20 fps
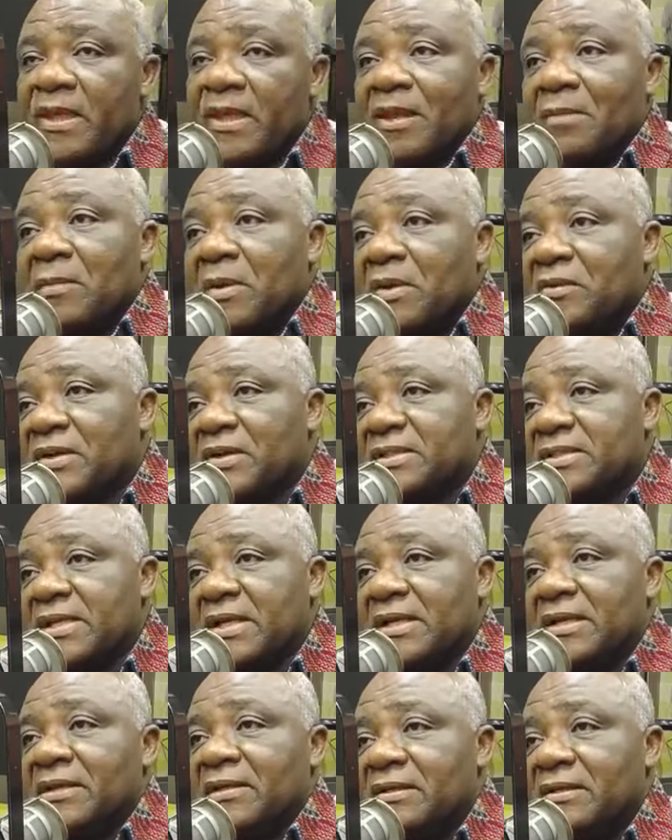a better
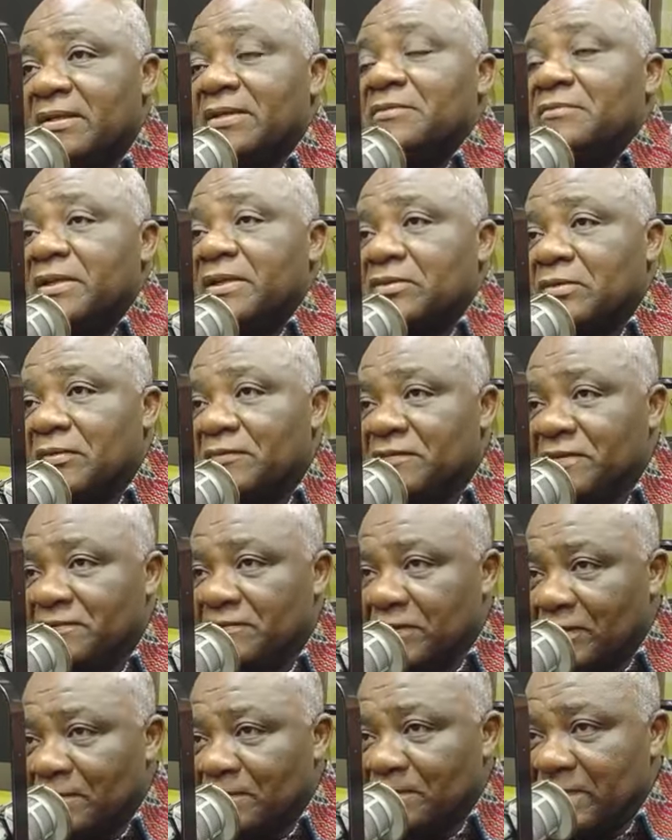say in rate of
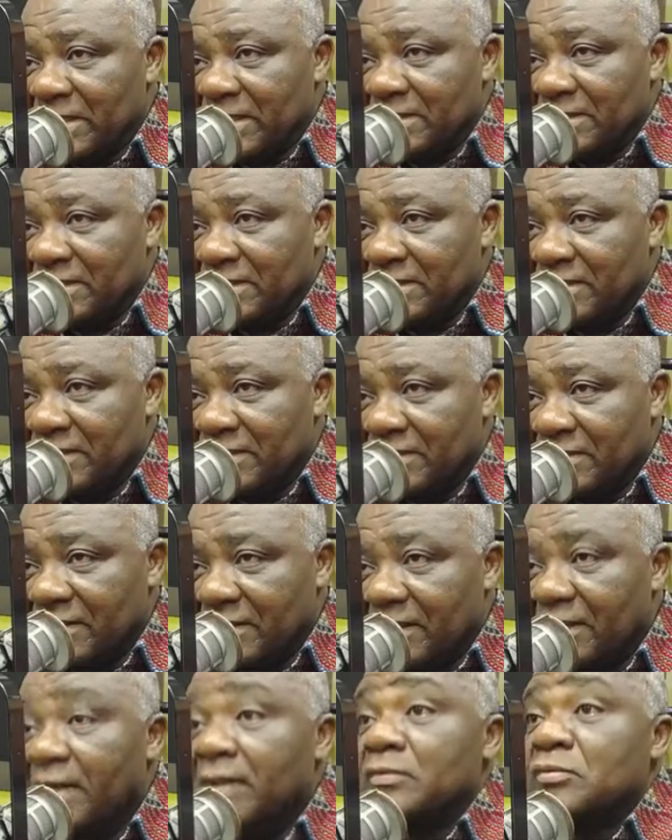development
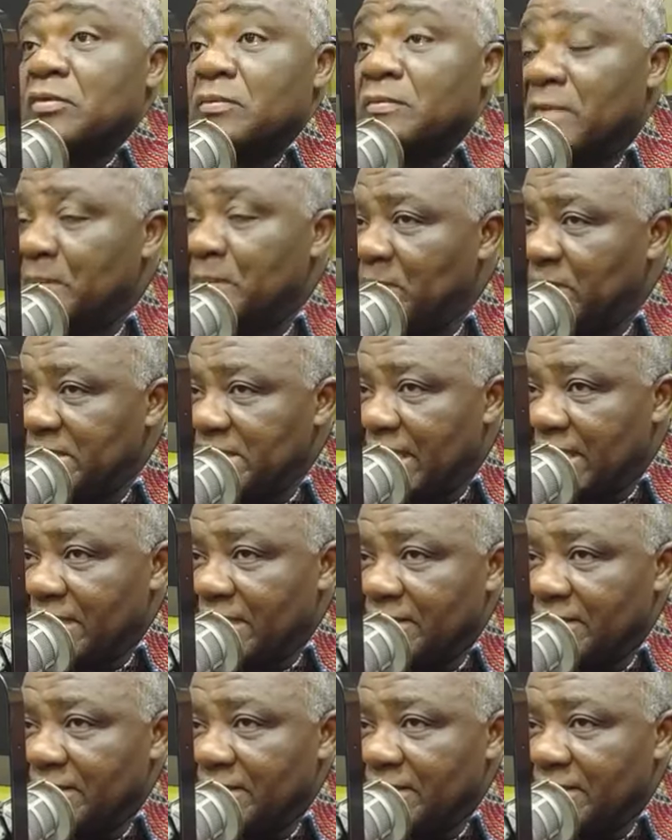and so be paid.